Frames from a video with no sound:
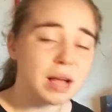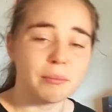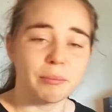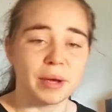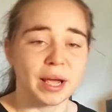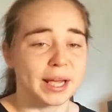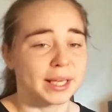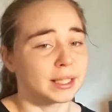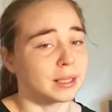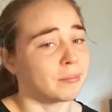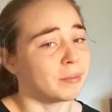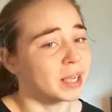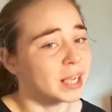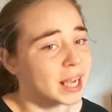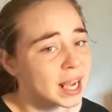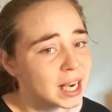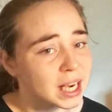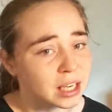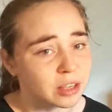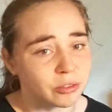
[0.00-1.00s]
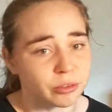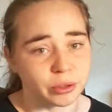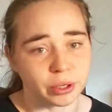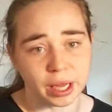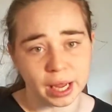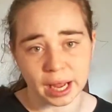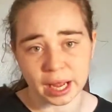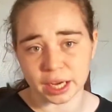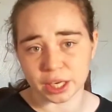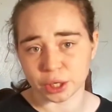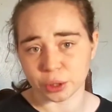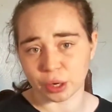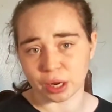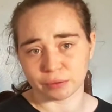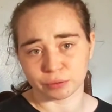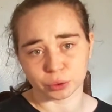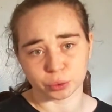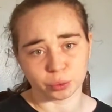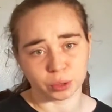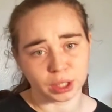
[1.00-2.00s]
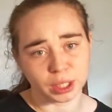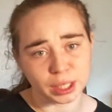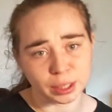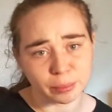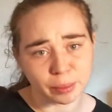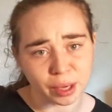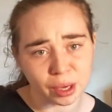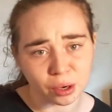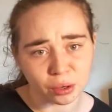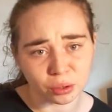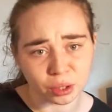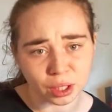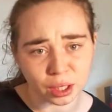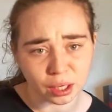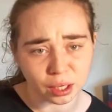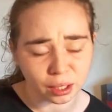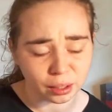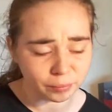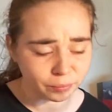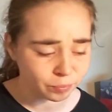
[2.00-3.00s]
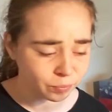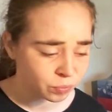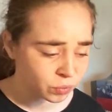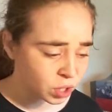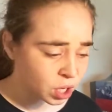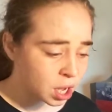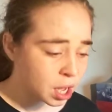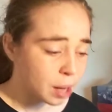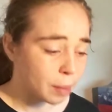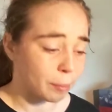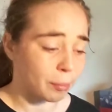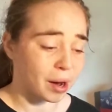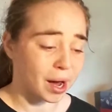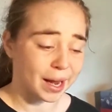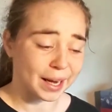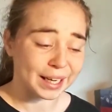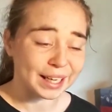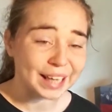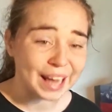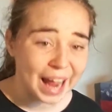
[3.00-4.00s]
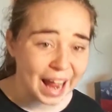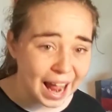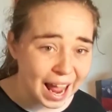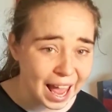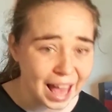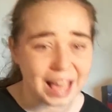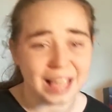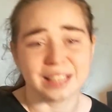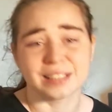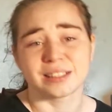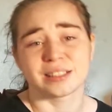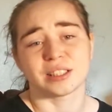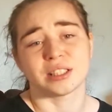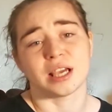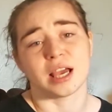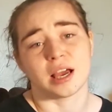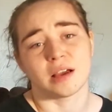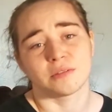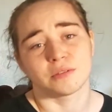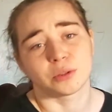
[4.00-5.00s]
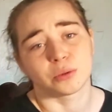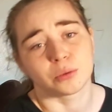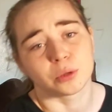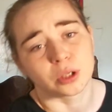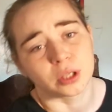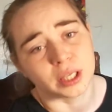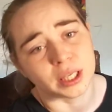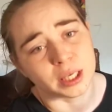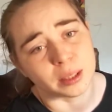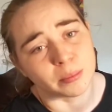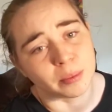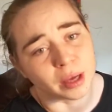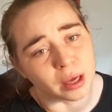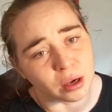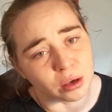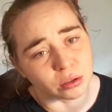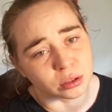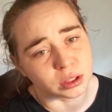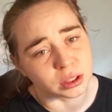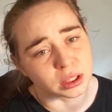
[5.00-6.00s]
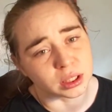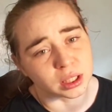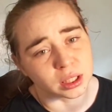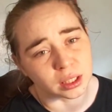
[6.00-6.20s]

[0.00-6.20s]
paying the mechanic for that. You have to worry about buying gas. You have to worry about